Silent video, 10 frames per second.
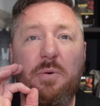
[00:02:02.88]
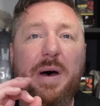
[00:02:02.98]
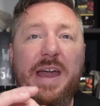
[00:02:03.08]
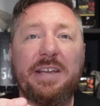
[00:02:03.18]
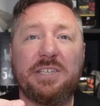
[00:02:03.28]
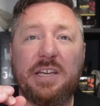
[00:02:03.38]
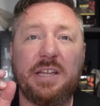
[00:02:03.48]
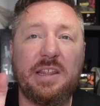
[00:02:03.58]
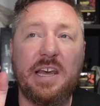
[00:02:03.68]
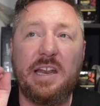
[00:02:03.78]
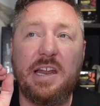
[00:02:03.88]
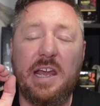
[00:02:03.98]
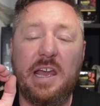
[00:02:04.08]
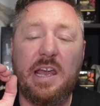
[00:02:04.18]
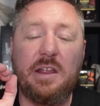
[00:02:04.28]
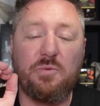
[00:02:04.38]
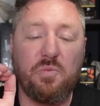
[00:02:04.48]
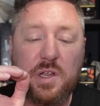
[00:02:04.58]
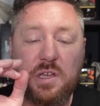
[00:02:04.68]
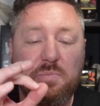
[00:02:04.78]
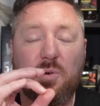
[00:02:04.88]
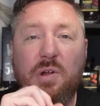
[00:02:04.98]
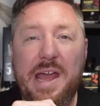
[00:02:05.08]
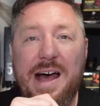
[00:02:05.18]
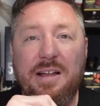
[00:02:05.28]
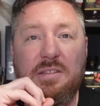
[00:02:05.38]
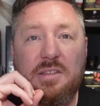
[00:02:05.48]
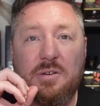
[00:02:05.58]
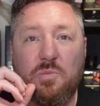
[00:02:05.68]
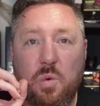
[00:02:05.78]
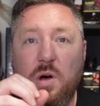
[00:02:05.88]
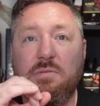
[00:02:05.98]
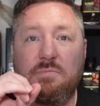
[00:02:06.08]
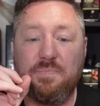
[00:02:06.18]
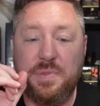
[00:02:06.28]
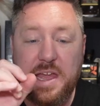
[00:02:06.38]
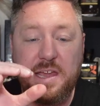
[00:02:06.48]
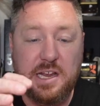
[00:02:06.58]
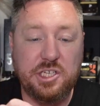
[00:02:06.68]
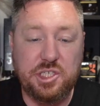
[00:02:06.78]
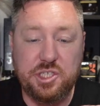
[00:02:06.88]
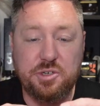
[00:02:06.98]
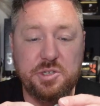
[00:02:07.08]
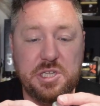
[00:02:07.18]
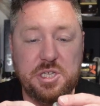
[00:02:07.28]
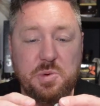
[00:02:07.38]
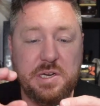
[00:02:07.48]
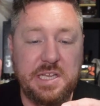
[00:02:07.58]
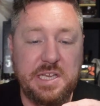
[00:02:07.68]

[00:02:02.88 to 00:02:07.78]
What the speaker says: amazing that it really brought out what they can actually do. So this one